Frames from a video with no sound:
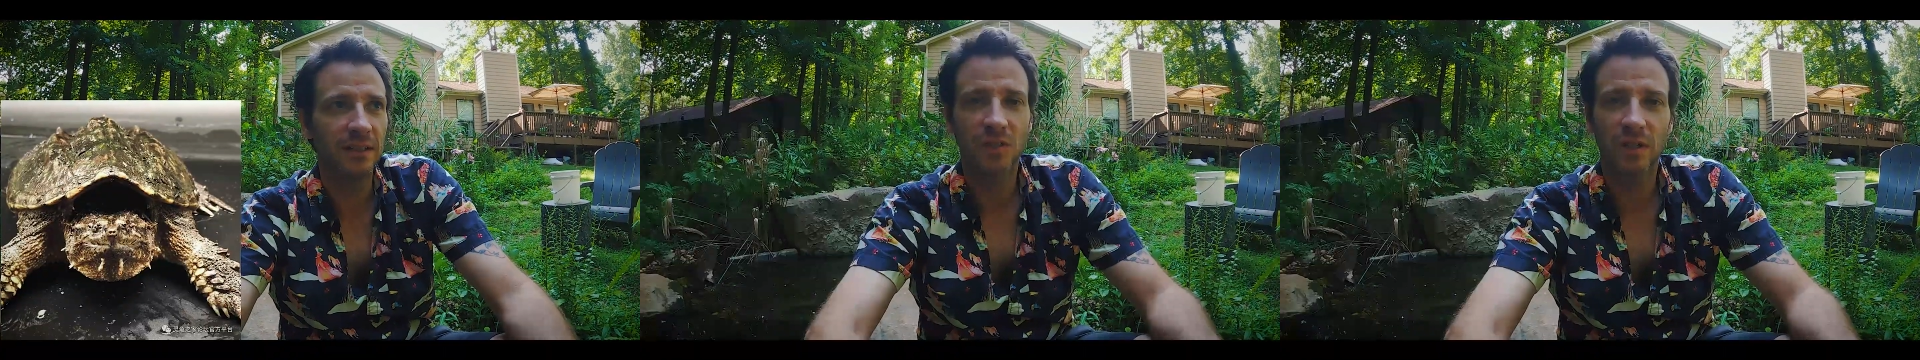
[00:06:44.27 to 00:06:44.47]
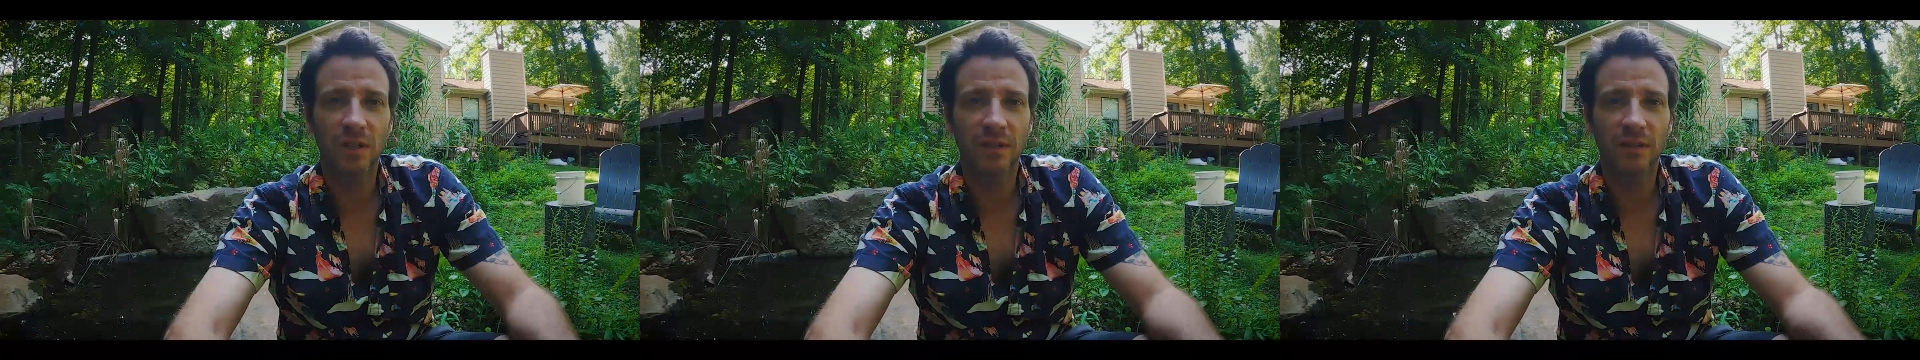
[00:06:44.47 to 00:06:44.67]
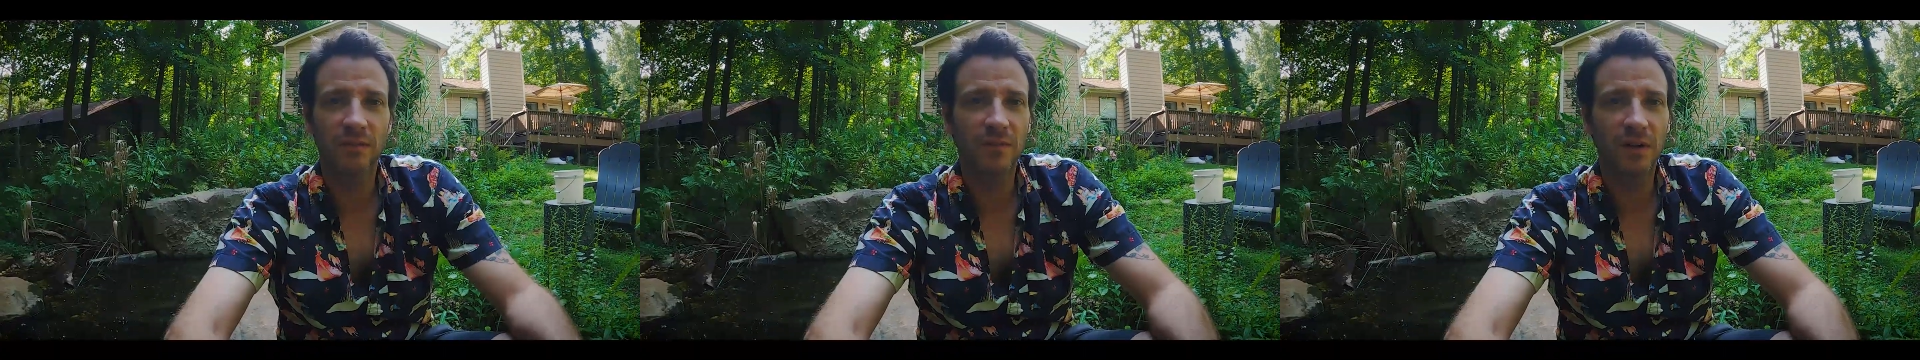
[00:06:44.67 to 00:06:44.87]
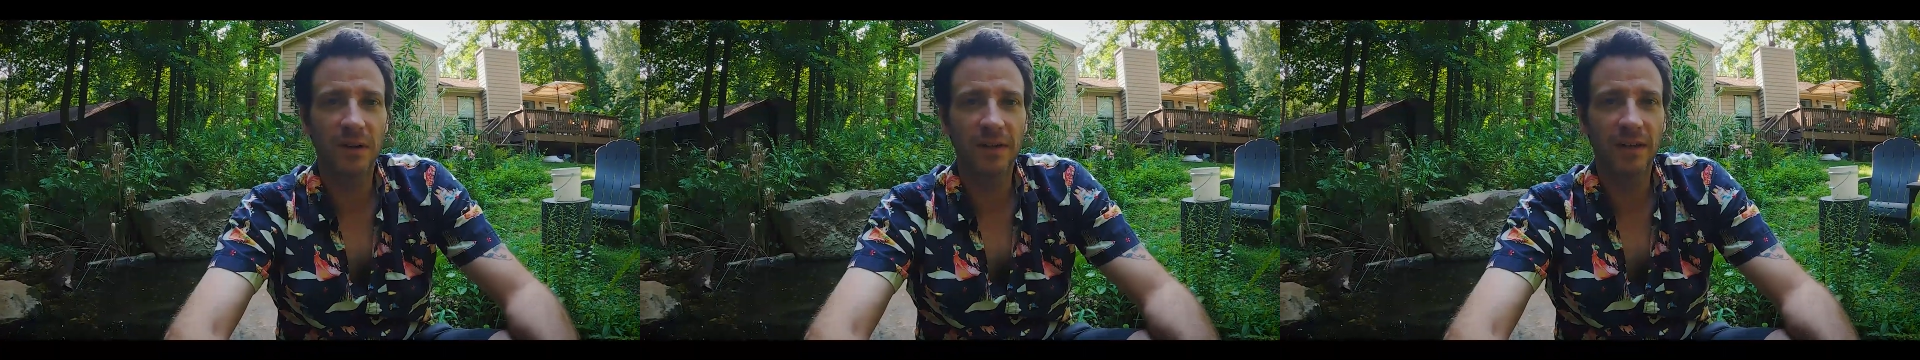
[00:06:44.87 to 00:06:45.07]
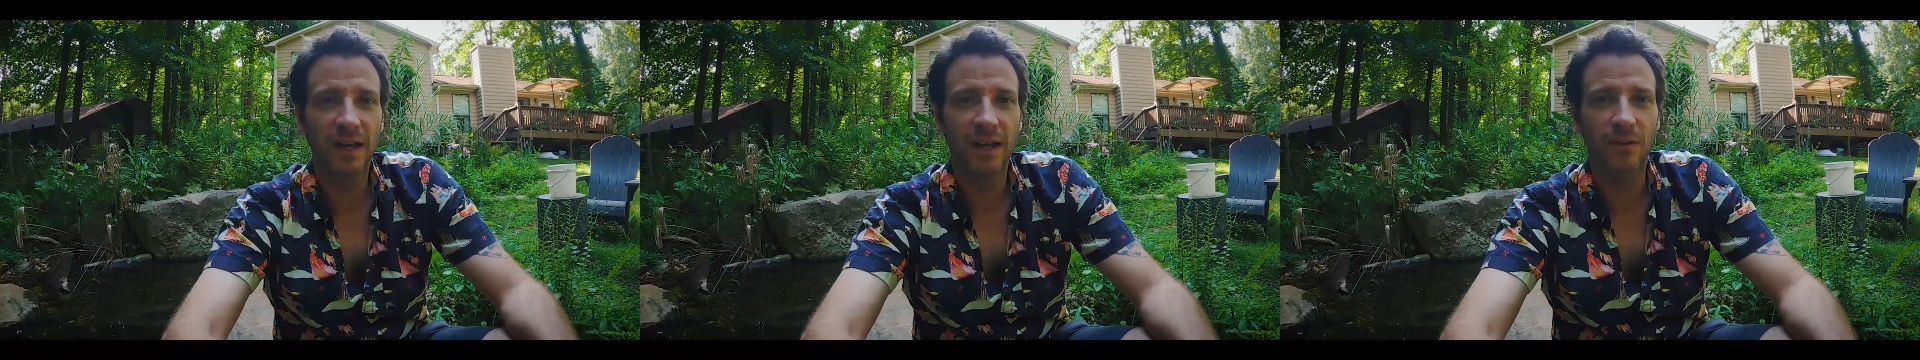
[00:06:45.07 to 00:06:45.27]
Just a
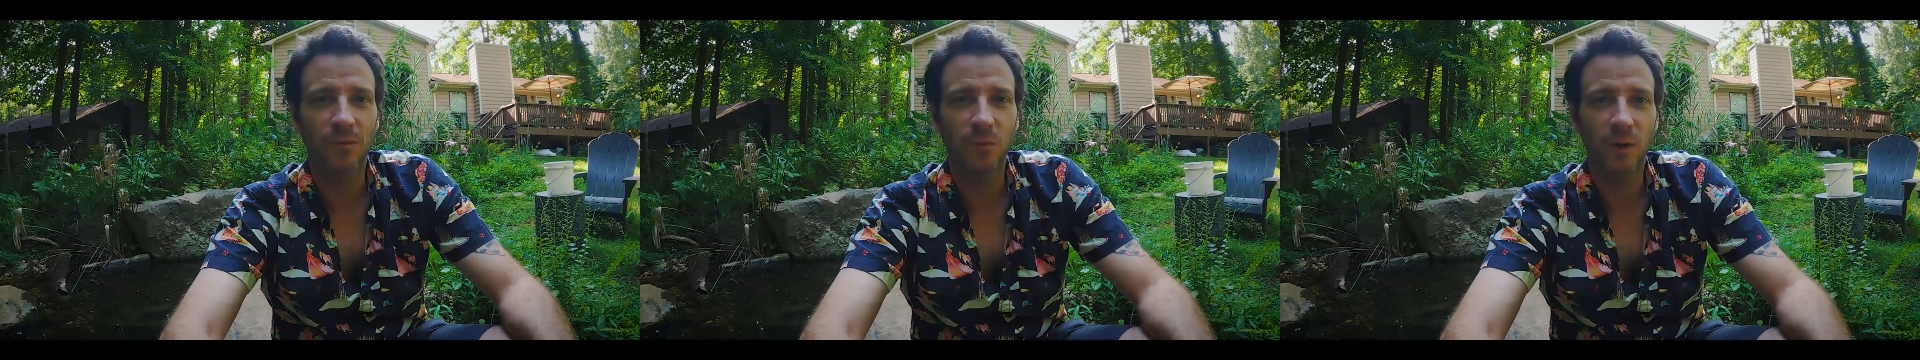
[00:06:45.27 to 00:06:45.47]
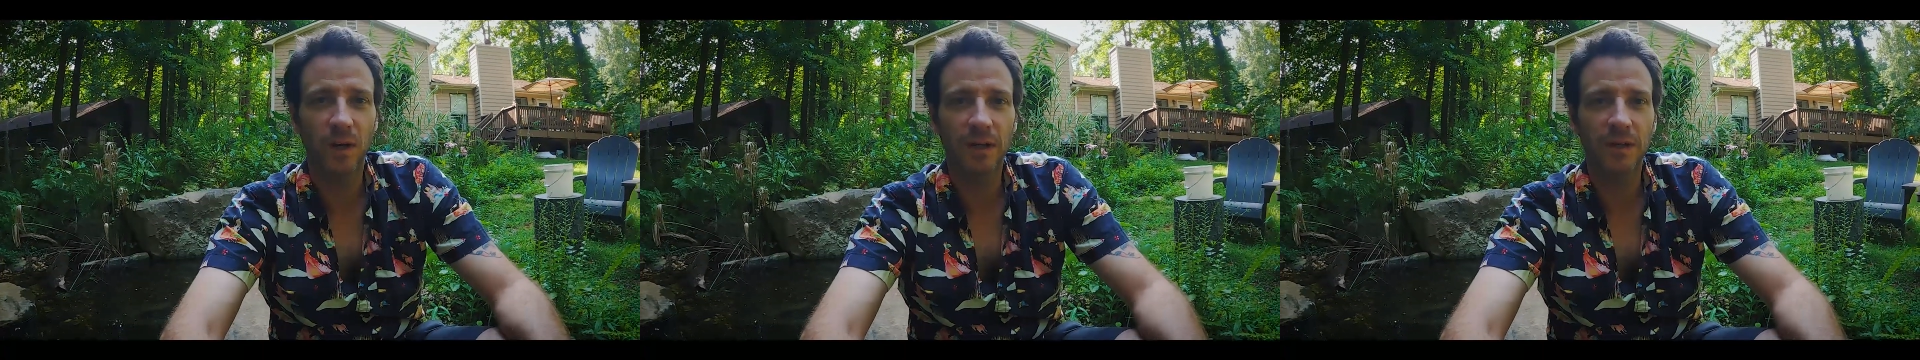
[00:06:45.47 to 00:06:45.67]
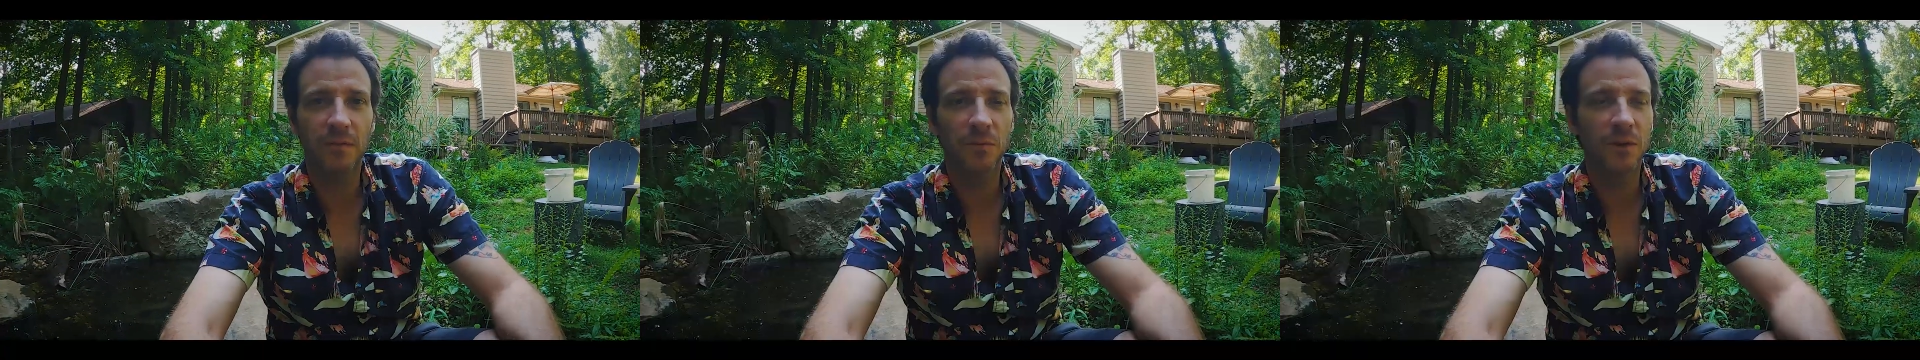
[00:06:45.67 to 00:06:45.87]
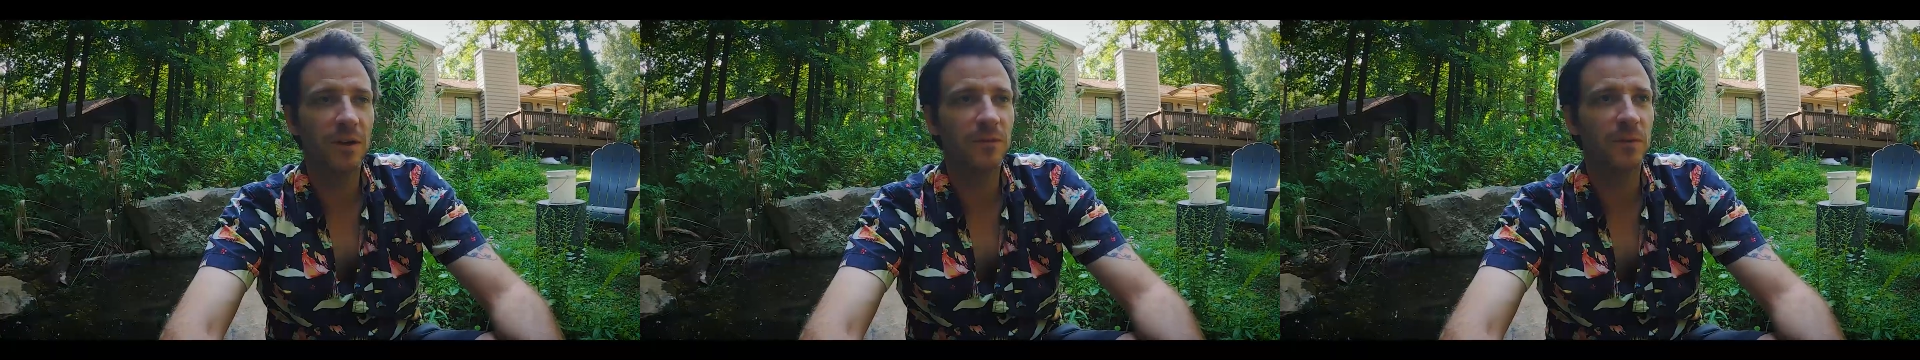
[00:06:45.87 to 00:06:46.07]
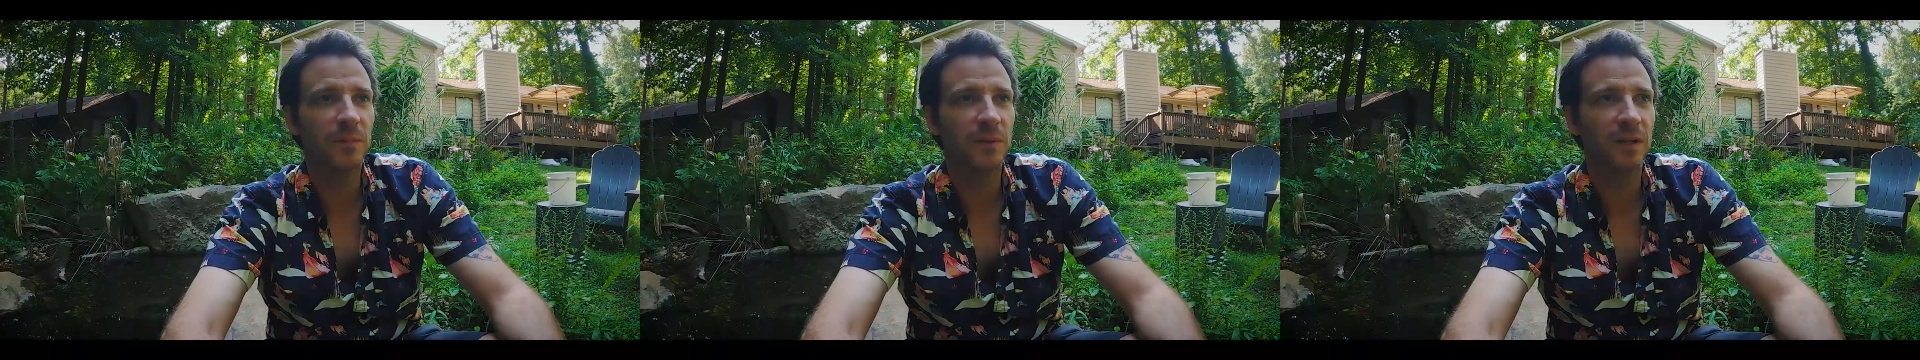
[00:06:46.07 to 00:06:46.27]
very kind of rugged,
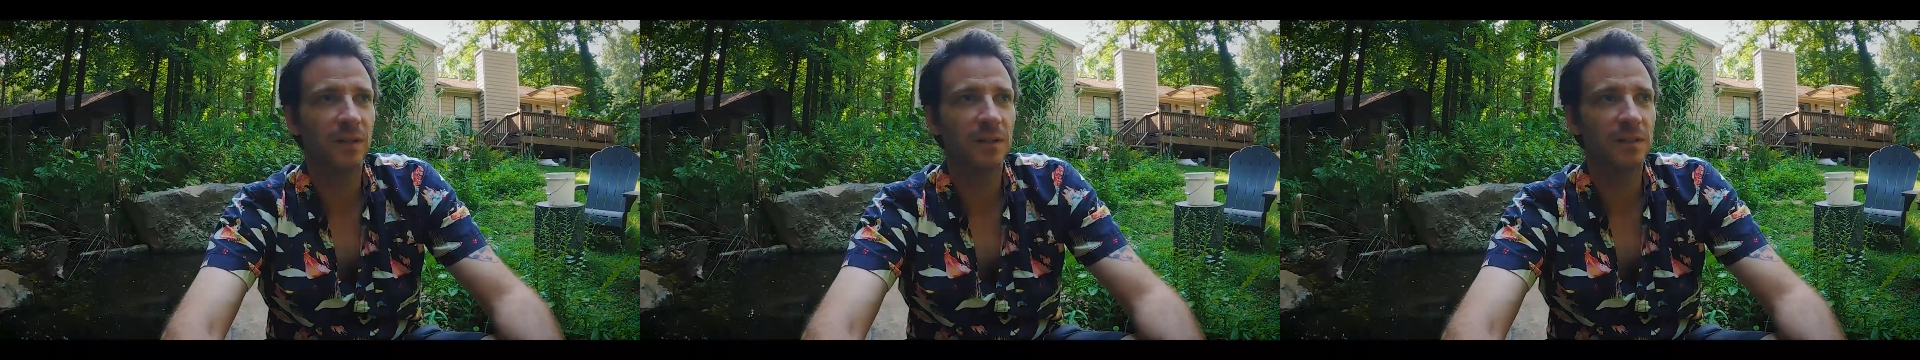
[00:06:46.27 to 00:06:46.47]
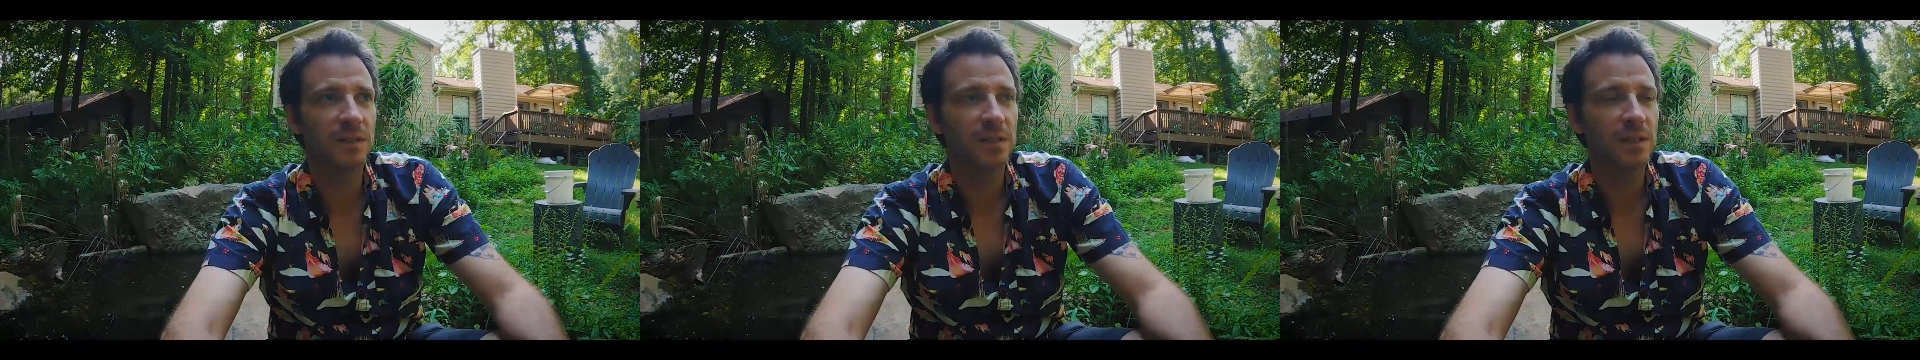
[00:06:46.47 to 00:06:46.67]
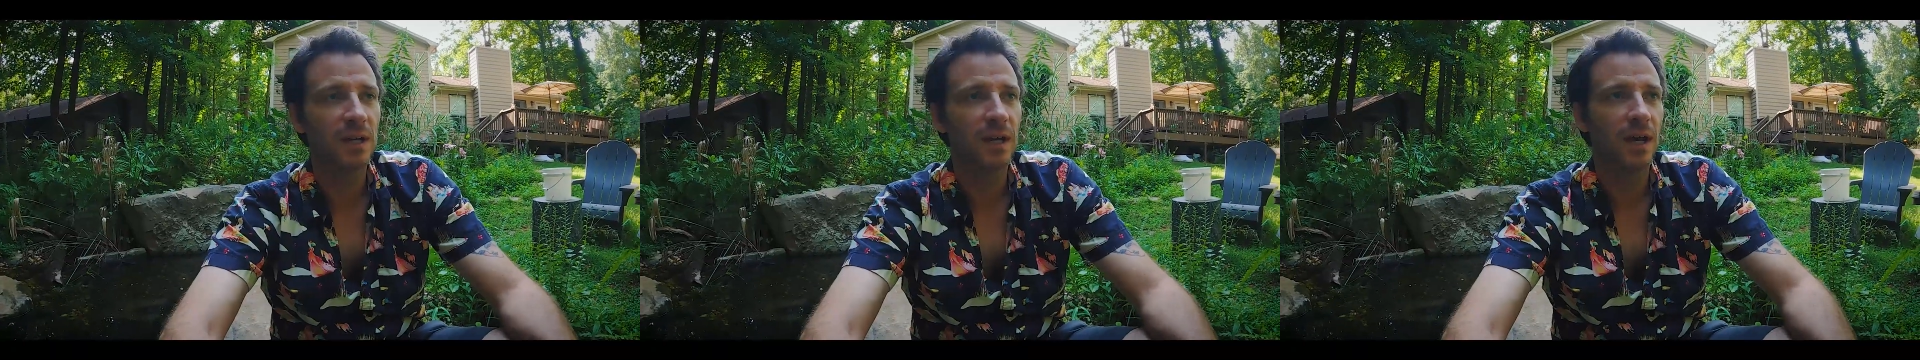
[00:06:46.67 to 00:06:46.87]
rough appearance.